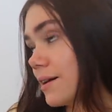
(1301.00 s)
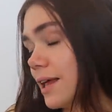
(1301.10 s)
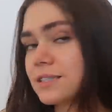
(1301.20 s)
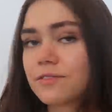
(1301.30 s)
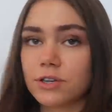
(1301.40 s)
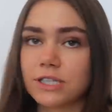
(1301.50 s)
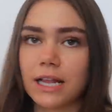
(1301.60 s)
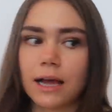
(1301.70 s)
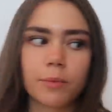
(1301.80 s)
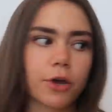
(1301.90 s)
classic Flossie
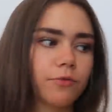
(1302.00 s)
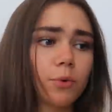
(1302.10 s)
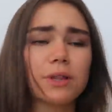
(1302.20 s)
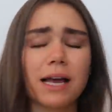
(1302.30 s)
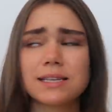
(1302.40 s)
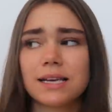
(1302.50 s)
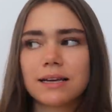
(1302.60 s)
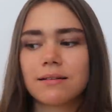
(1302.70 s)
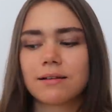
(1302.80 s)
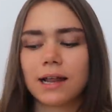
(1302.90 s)
Clegg move, or
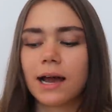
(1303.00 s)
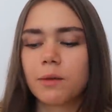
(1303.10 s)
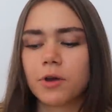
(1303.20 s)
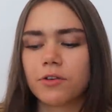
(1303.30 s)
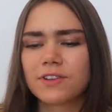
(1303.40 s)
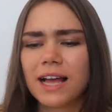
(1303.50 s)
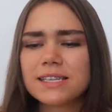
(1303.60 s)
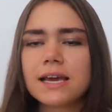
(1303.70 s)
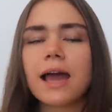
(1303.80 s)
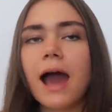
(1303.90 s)
classic Clegg move,
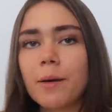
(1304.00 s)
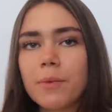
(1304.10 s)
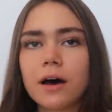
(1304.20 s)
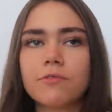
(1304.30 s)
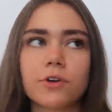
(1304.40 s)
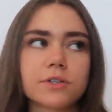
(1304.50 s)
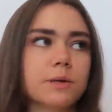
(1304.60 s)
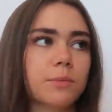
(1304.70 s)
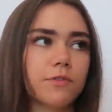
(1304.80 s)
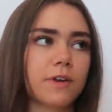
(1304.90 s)
classic Emma and
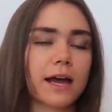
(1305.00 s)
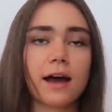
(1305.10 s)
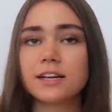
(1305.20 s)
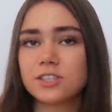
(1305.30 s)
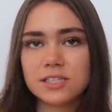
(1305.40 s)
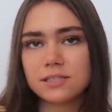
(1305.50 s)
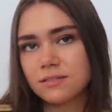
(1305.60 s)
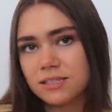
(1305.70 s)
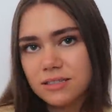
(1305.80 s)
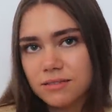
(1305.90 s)
Flossie move. Like, I just
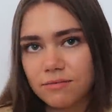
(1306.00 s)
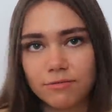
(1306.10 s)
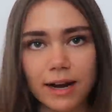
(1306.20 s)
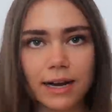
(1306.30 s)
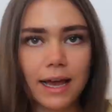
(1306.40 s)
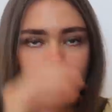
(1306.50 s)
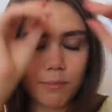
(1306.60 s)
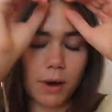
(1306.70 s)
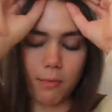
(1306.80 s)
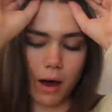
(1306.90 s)
really
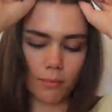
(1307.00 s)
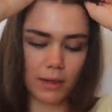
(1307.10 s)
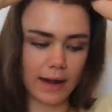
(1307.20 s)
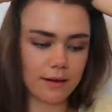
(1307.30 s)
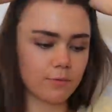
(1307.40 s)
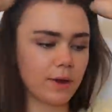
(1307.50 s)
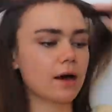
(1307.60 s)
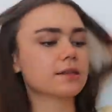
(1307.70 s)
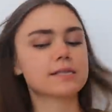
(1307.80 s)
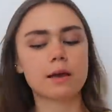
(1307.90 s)
am my mum. Like, we
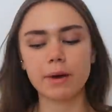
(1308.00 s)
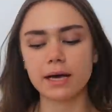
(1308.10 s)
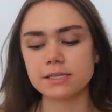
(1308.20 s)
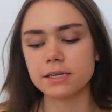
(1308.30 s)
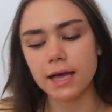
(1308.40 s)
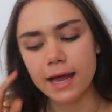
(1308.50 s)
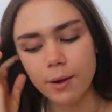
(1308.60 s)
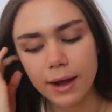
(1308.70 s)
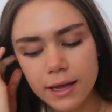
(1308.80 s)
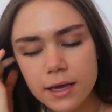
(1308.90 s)
are the same person.
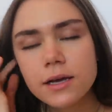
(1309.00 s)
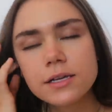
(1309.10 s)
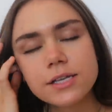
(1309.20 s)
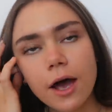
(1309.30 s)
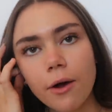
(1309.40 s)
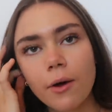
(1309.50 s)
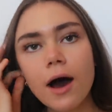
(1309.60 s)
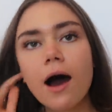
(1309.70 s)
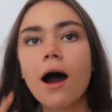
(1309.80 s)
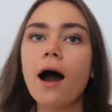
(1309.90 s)
Anyway, so
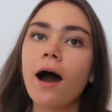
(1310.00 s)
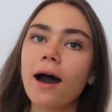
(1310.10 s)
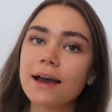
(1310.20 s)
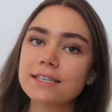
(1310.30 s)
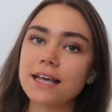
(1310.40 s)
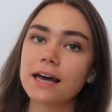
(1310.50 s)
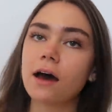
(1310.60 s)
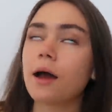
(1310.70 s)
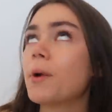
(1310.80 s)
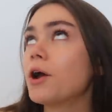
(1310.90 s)
I said
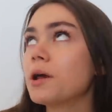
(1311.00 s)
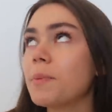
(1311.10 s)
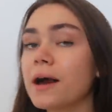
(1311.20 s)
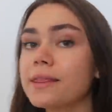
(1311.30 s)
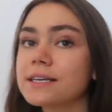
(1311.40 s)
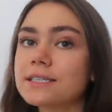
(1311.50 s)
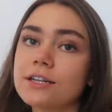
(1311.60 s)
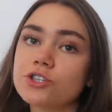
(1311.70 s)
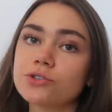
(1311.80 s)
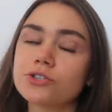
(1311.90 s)
I'm only buying the
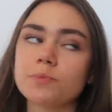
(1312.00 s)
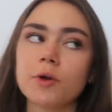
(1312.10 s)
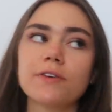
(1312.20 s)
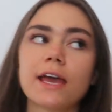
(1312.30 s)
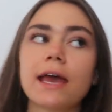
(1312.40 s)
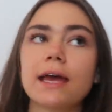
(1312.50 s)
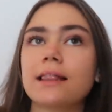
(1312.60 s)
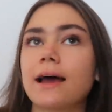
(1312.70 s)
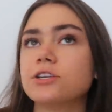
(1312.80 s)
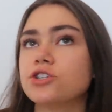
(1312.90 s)
essentials moving
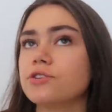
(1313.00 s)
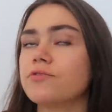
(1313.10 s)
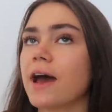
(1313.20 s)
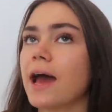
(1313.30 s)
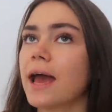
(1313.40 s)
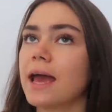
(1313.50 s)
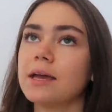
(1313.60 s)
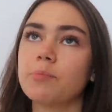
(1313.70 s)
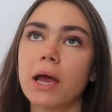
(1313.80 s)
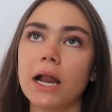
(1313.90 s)
in, like
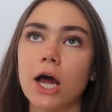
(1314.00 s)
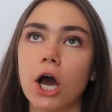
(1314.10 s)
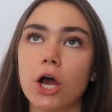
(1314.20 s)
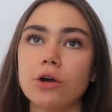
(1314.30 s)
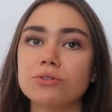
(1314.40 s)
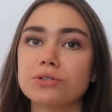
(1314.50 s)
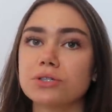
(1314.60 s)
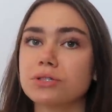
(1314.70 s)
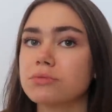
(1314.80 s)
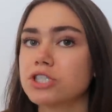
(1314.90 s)
duvet,
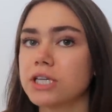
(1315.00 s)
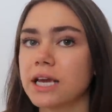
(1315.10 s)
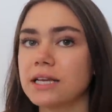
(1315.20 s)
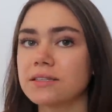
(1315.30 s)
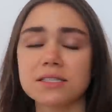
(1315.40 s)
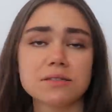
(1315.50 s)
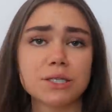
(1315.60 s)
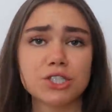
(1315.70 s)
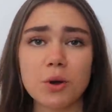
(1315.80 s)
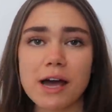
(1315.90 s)
pillows, sheets.
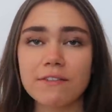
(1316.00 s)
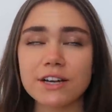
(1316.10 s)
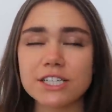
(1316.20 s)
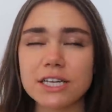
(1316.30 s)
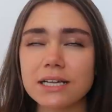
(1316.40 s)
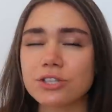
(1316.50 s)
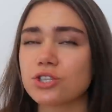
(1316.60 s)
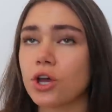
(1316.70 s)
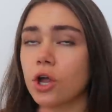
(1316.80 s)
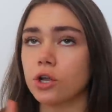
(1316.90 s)
Do I have any
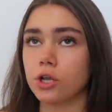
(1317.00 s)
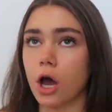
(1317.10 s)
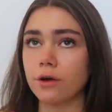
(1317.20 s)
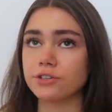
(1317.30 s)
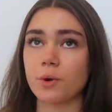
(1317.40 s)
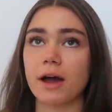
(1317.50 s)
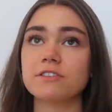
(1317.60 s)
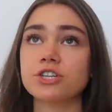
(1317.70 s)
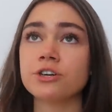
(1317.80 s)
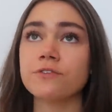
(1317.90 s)
sheets? No. Do I
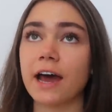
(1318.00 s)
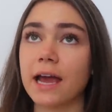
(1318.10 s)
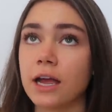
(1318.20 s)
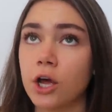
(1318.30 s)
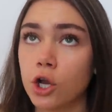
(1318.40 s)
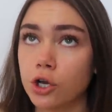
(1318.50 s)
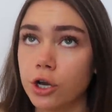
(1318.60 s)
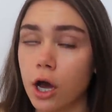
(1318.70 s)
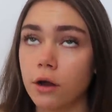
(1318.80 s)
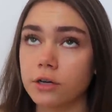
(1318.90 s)
have a duvet?
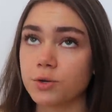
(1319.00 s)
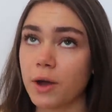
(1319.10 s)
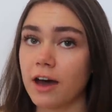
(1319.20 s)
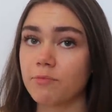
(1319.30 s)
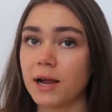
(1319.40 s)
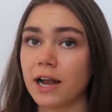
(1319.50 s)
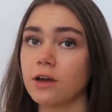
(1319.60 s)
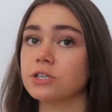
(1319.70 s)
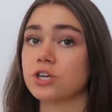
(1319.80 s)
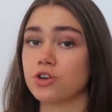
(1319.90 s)
No. Do I have
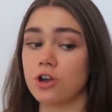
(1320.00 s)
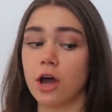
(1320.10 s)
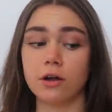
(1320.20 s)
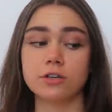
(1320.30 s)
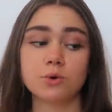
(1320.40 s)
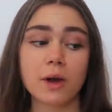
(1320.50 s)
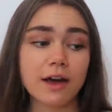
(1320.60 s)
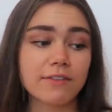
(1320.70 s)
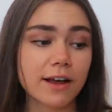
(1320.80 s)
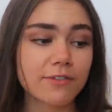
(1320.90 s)
pillows? No. Do I
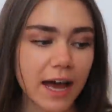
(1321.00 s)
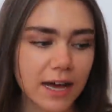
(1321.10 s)
have enough